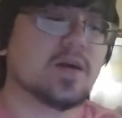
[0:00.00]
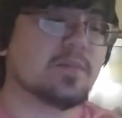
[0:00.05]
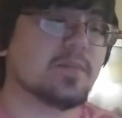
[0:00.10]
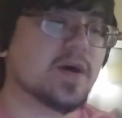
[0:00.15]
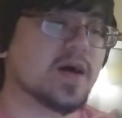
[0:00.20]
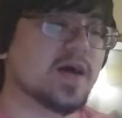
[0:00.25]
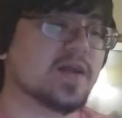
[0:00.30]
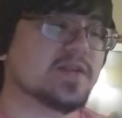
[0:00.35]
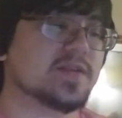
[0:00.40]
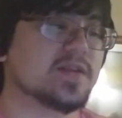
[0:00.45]

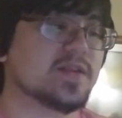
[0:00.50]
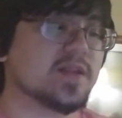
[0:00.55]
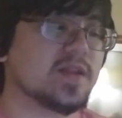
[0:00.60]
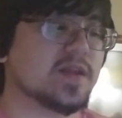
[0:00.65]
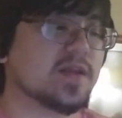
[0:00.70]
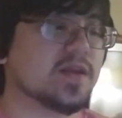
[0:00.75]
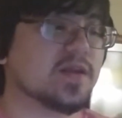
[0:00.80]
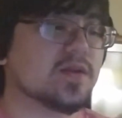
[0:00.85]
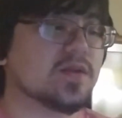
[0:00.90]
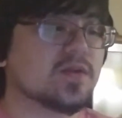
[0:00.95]
but
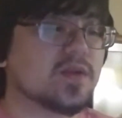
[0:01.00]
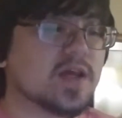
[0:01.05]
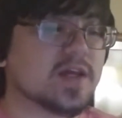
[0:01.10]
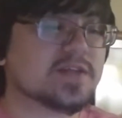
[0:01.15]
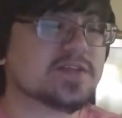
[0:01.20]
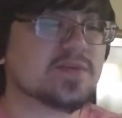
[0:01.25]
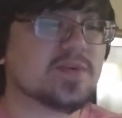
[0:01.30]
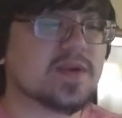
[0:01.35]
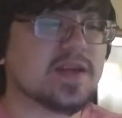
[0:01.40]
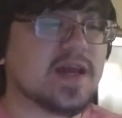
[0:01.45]
the
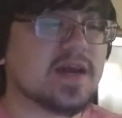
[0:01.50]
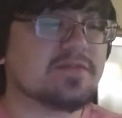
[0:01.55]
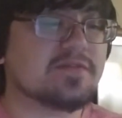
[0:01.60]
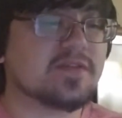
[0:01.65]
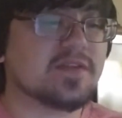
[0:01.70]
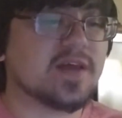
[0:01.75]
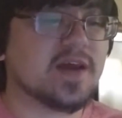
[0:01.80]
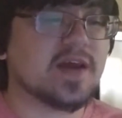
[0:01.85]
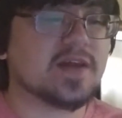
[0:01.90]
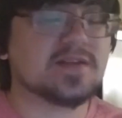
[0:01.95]
next one
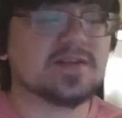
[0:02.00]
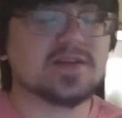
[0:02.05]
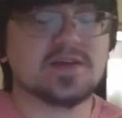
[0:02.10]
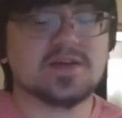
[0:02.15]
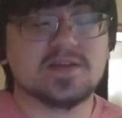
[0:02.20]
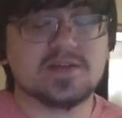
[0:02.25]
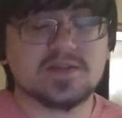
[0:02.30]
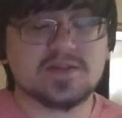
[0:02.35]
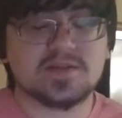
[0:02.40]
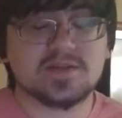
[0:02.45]
after that
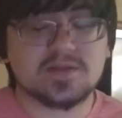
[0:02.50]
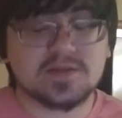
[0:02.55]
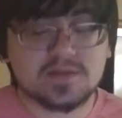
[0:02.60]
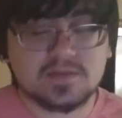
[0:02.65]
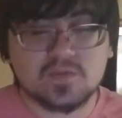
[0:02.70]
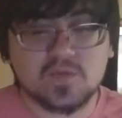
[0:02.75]
is,